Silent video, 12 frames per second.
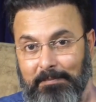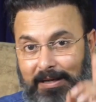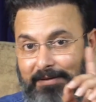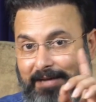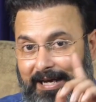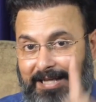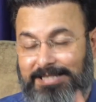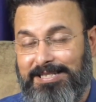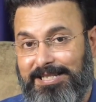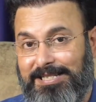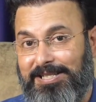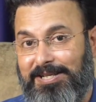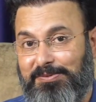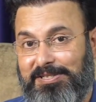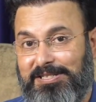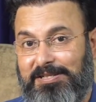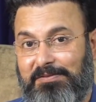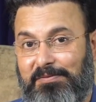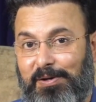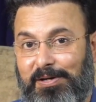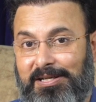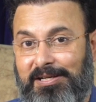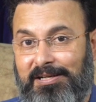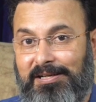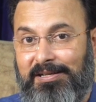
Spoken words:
But as 6th house is involved,